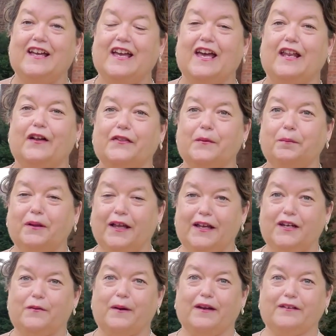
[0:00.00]
and on the
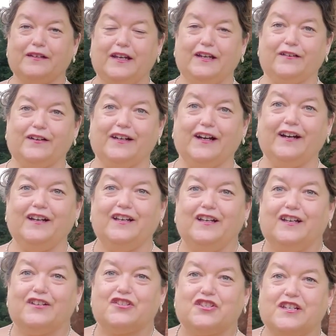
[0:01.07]
playground area
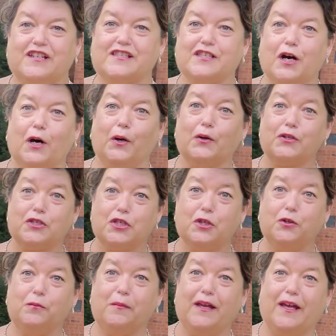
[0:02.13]
she saw
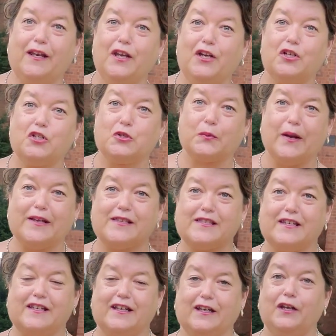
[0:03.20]
two men dressed
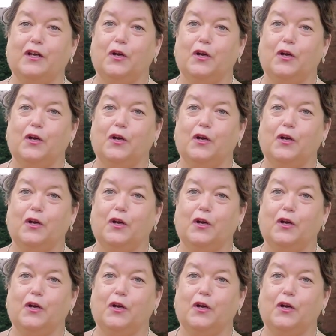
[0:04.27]
in